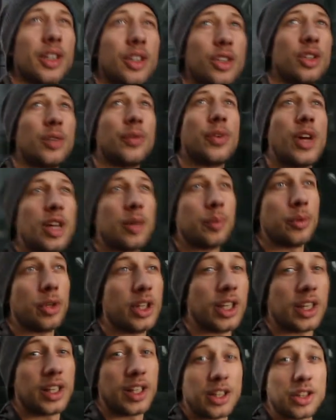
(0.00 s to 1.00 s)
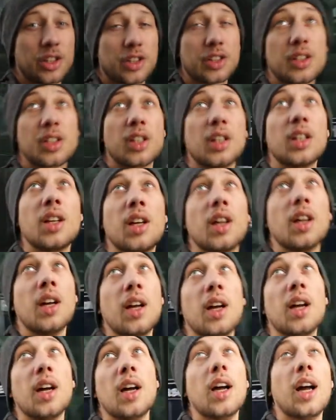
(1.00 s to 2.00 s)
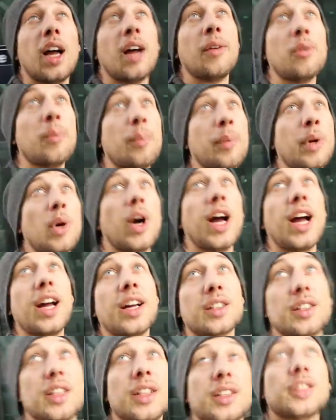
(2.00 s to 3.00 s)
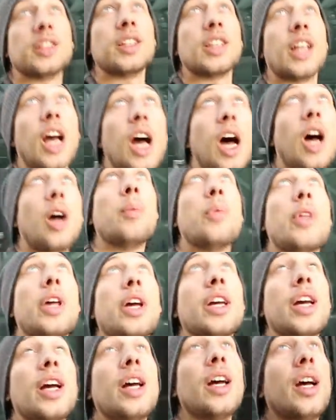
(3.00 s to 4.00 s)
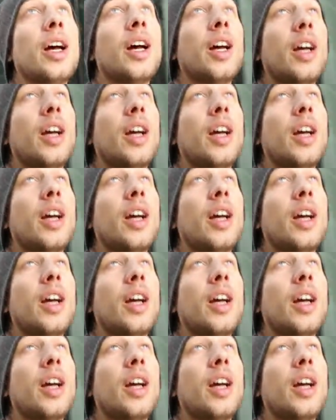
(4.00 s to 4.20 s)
a new development and they just haven't built access to get up there yet.